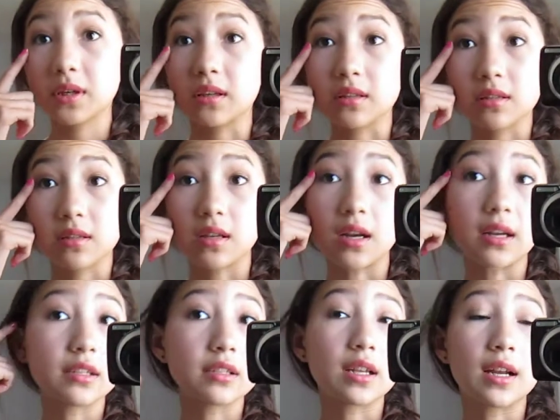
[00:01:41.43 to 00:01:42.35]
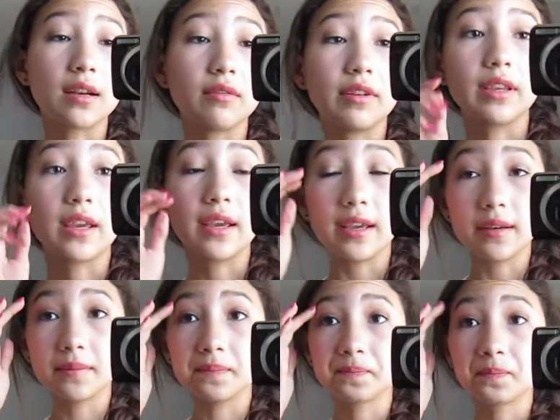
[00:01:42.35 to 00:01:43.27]
it I just have like a
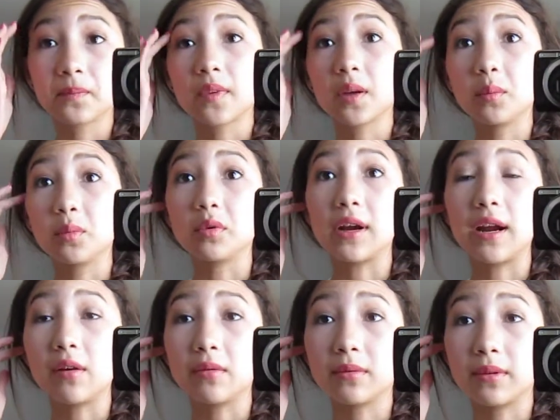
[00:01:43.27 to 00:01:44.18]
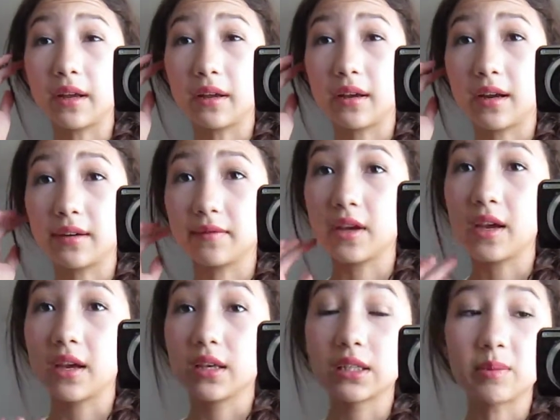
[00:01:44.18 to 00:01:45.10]
brown, like kind of
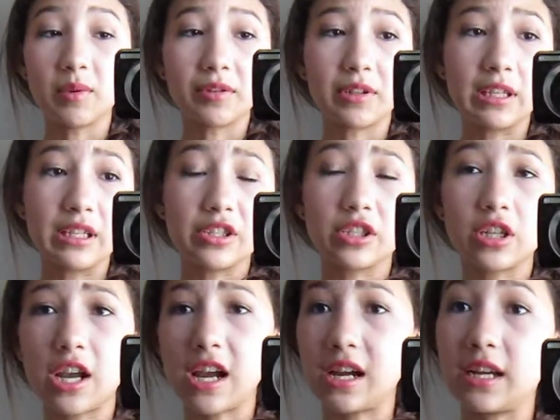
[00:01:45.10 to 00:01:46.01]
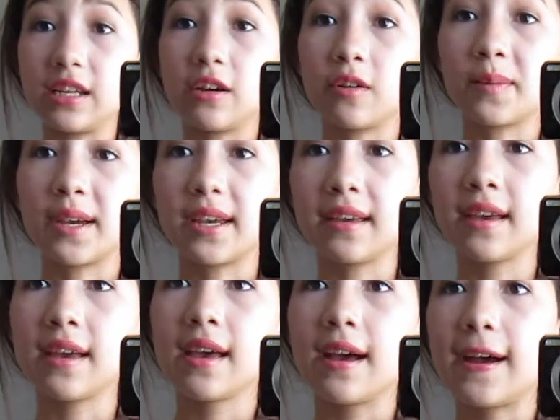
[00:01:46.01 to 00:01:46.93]
smokyish eye on my
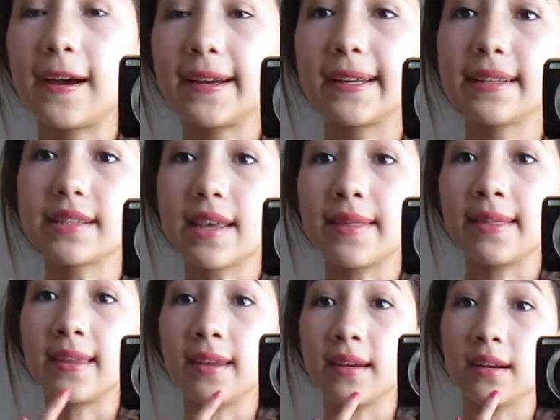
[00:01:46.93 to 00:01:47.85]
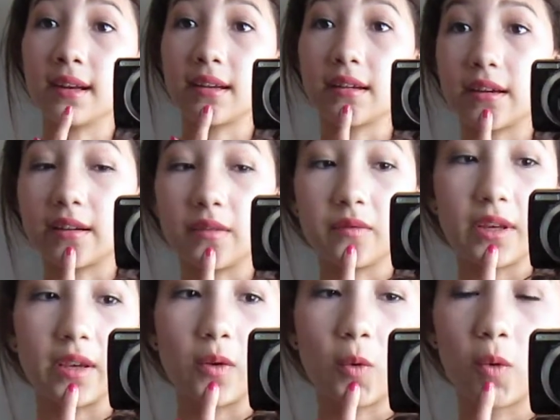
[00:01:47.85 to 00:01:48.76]
eyes, and then I have a
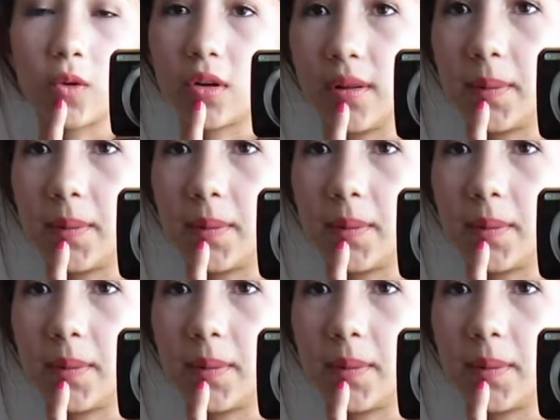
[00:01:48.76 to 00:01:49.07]
coral